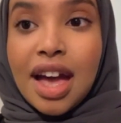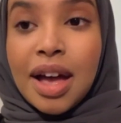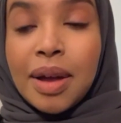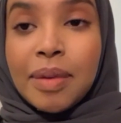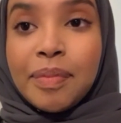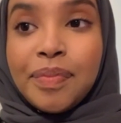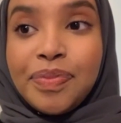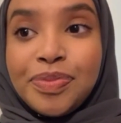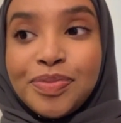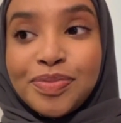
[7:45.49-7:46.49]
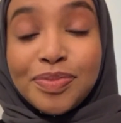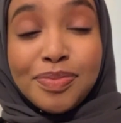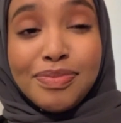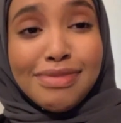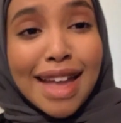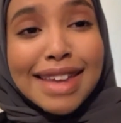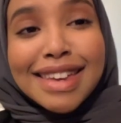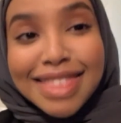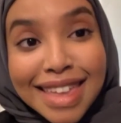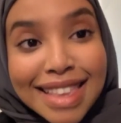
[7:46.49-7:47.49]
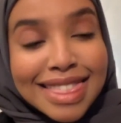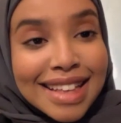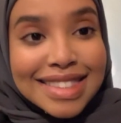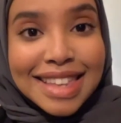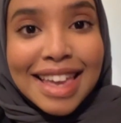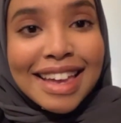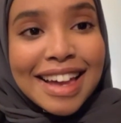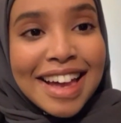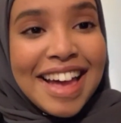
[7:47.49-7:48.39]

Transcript: And I think that's it.